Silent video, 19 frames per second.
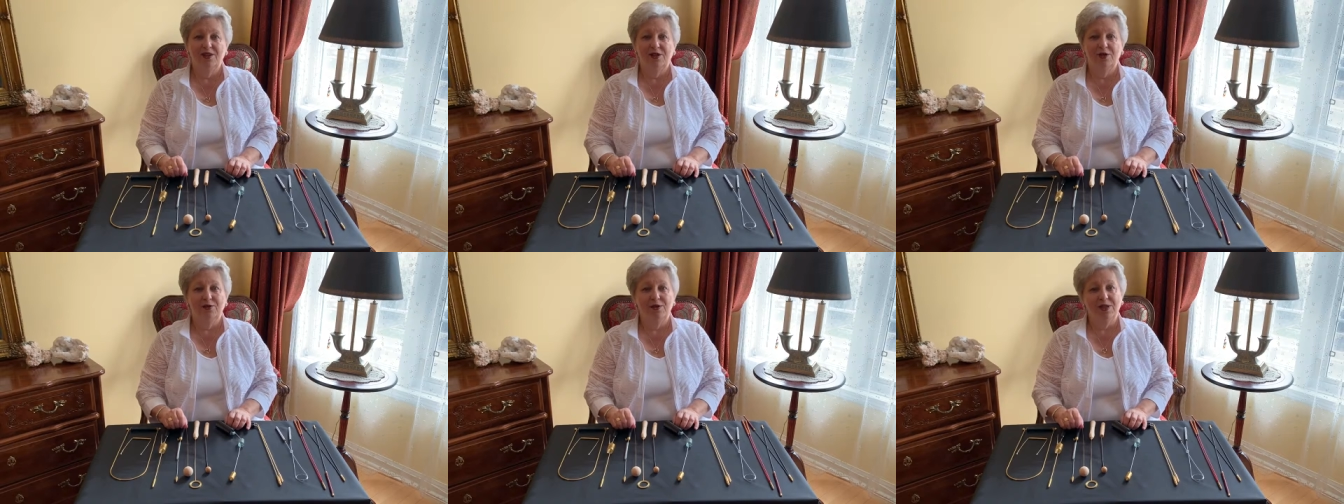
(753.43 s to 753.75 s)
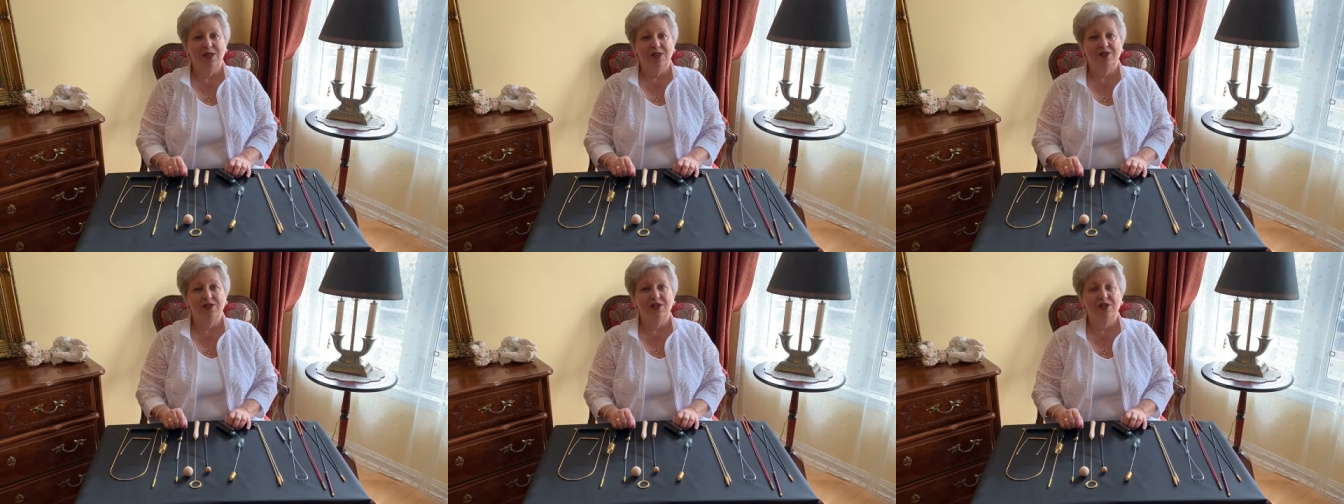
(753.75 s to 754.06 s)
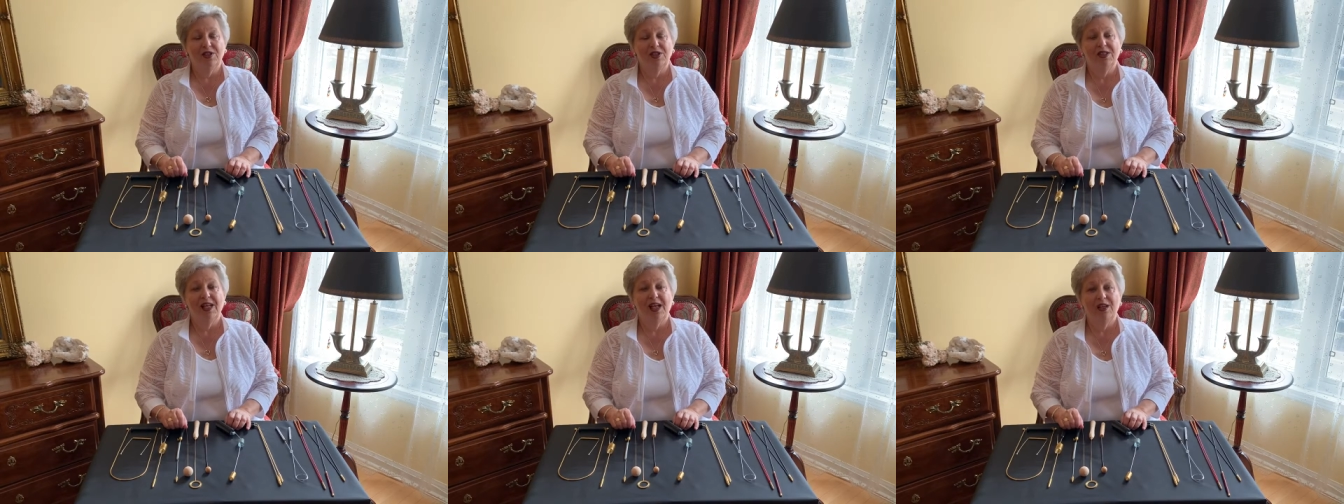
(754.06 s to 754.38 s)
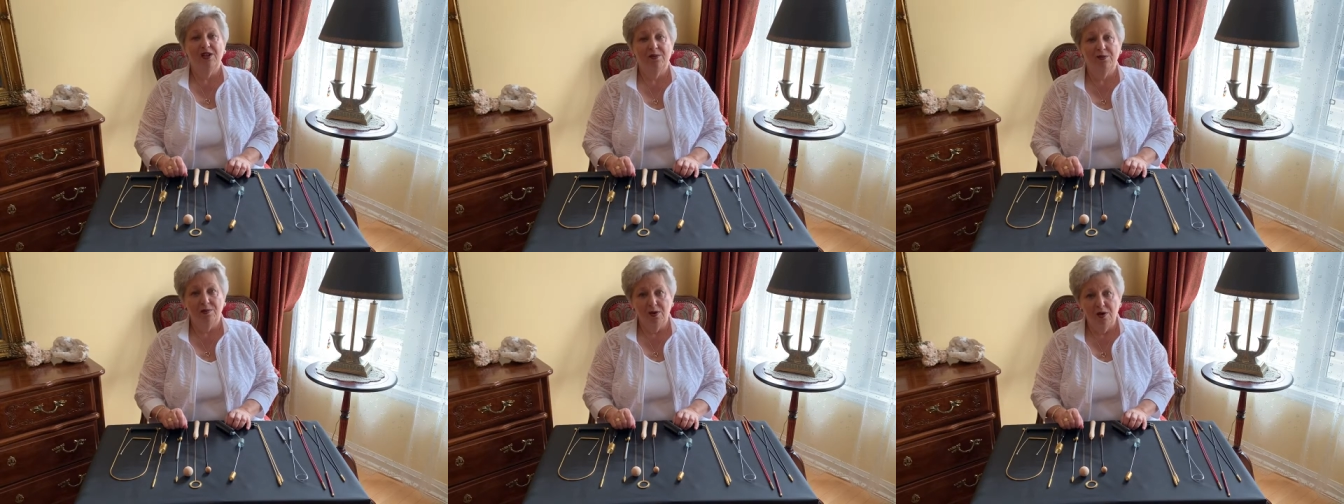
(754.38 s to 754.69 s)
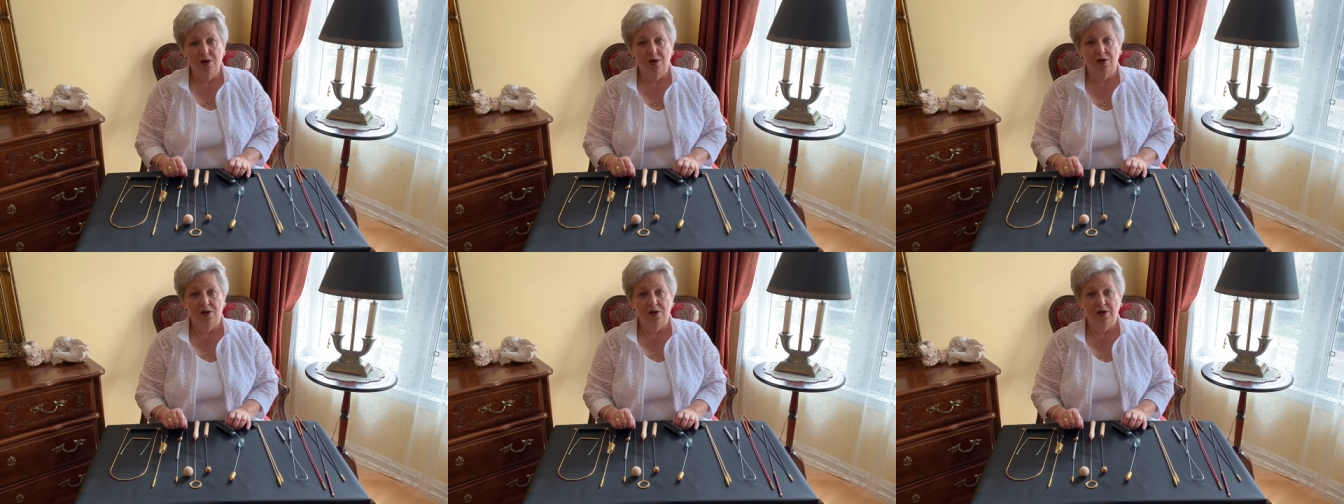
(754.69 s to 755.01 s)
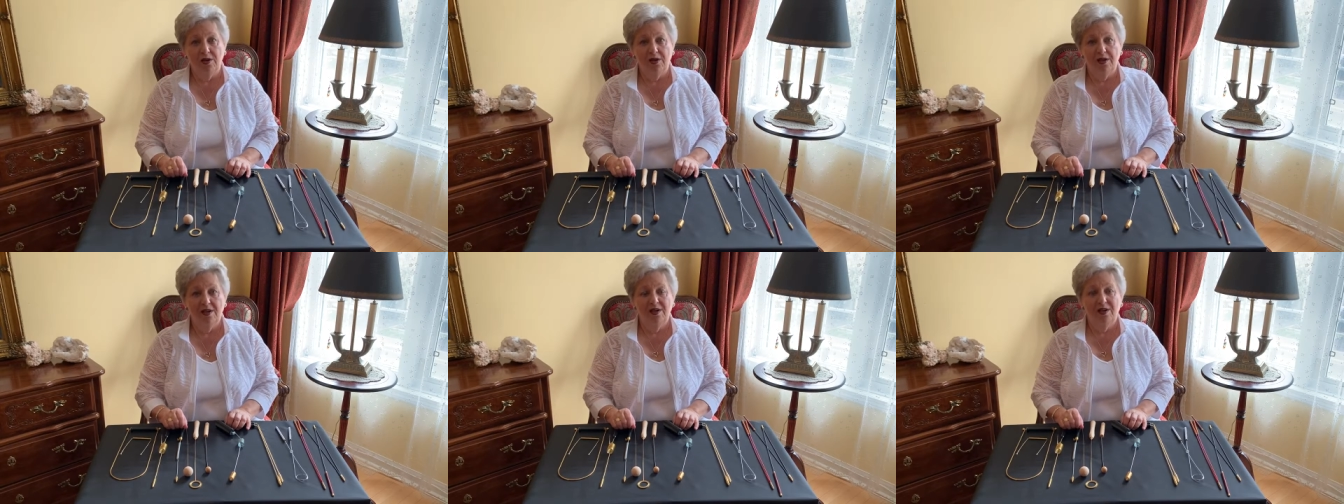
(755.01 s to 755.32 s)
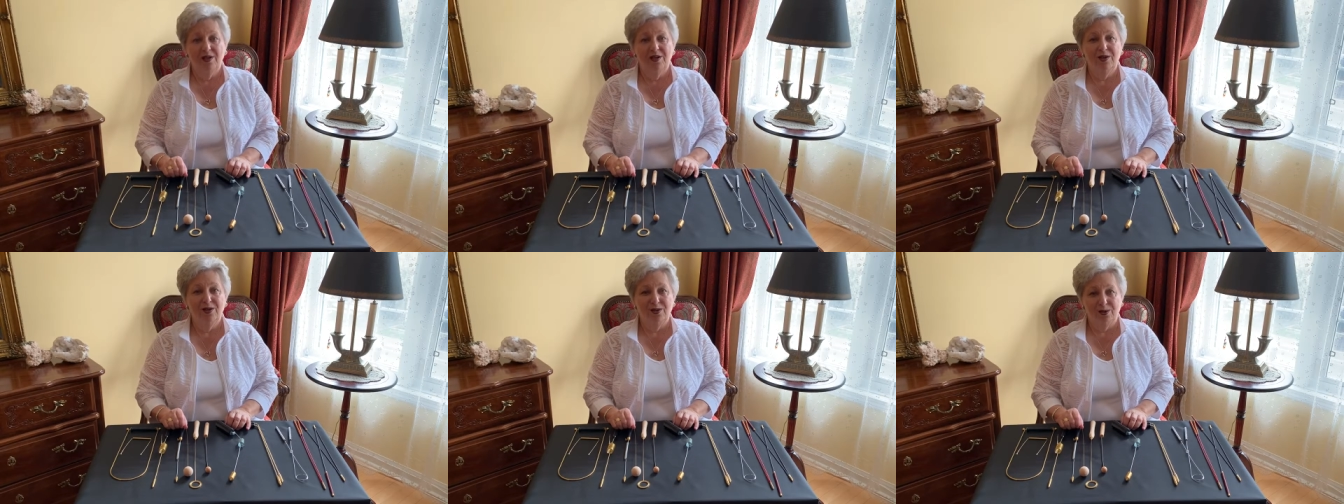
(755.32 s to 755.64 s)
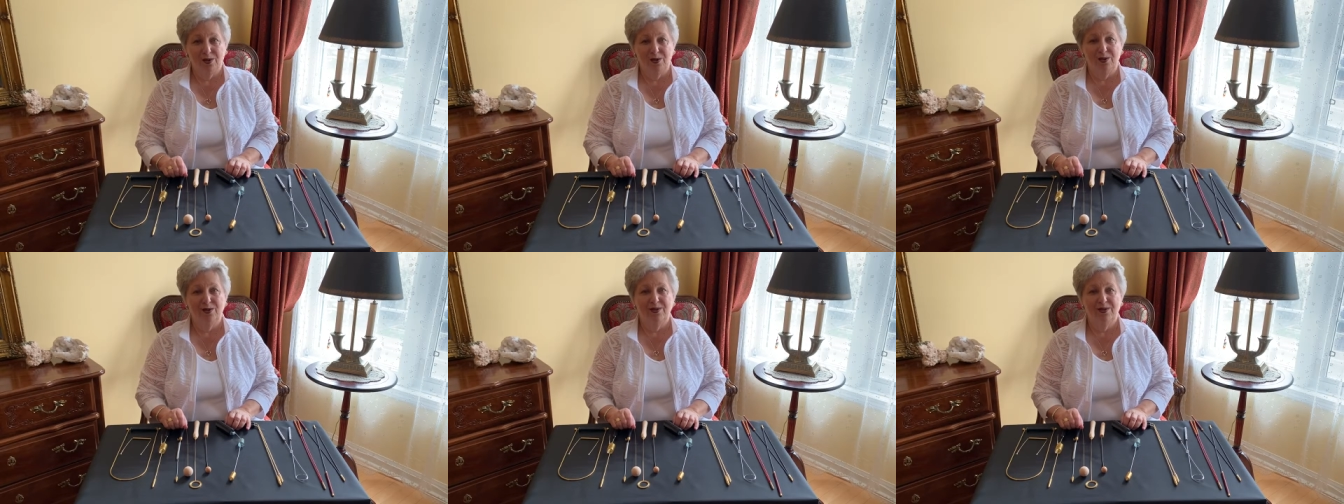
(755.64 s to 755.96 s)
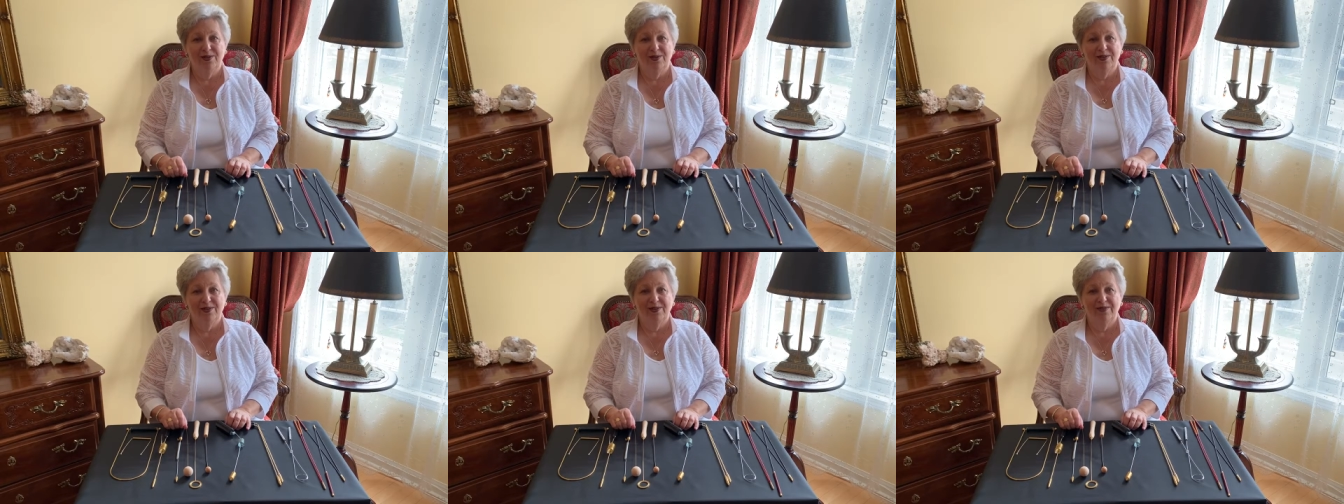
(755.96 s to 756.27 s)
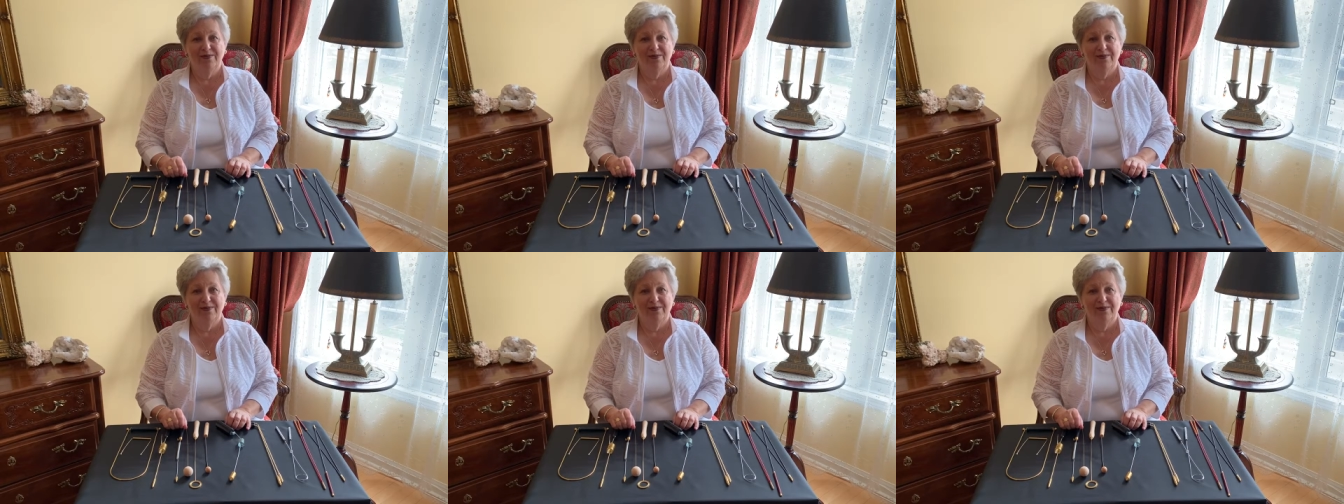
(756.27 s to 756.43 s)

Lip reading: you will understand more your tools.